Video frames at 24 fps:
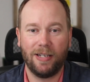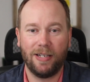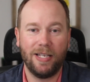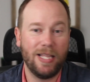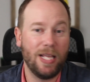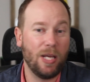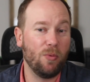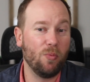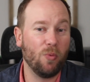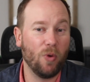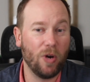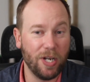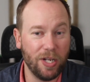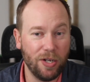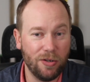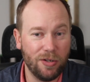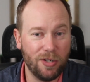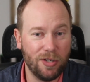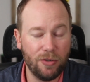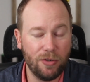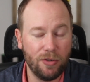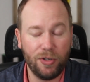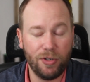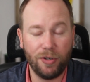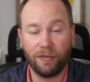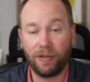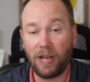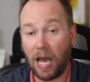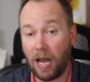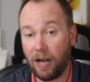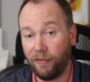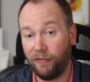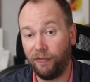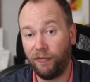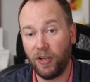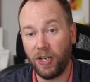And then what do? You've
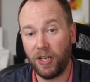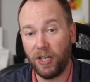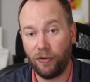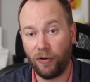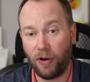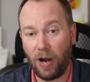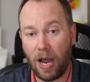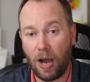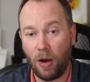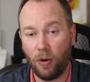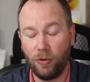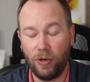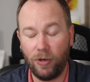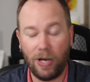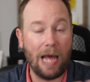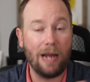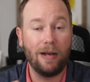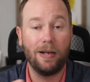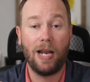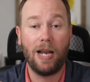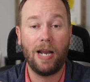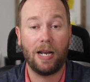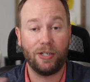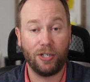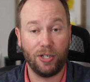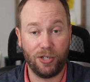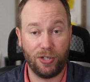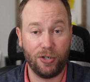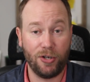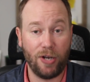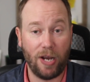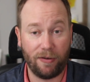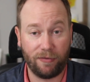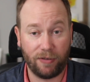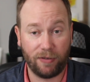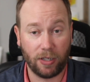got to figure out, not just do
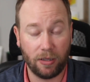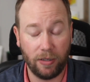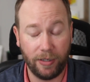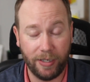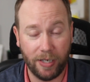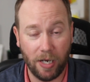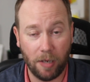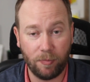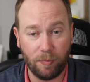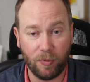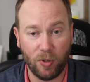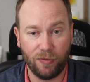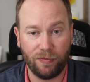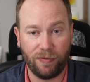you have to clean up those